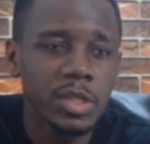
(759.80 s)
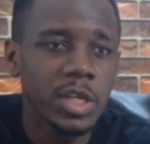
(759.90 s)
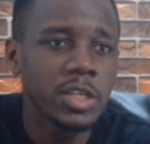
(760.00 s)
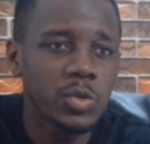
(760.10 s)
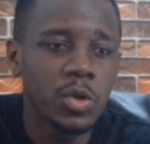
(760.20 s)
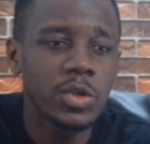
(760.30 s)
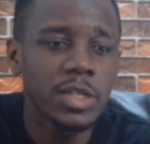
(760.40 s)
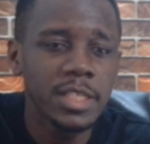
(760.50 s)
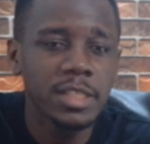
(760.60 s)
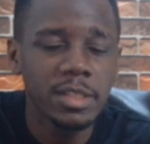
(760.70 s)
is
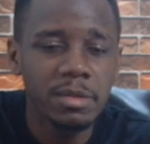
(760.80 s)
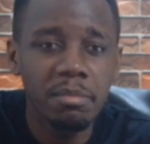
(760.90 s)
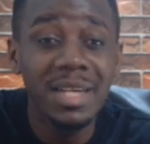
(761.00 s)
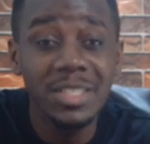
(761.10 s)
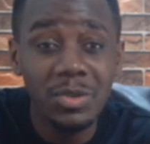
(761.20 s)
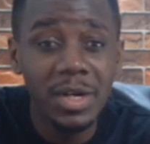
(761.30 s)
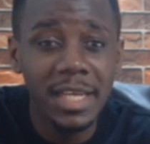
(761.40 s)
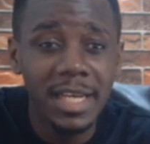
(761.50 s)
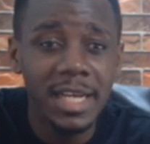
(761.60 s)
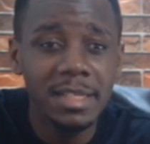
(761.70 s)
only Martin
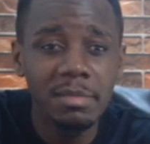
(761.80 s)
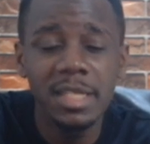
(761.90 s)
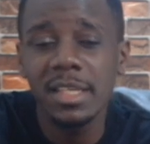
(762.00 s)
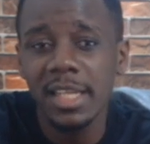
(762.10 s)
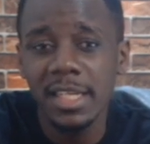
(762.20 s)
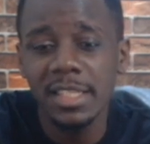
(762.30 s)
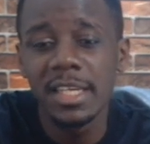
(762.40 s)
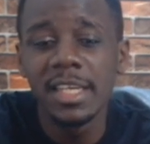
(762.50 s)
Odegaard, meaning that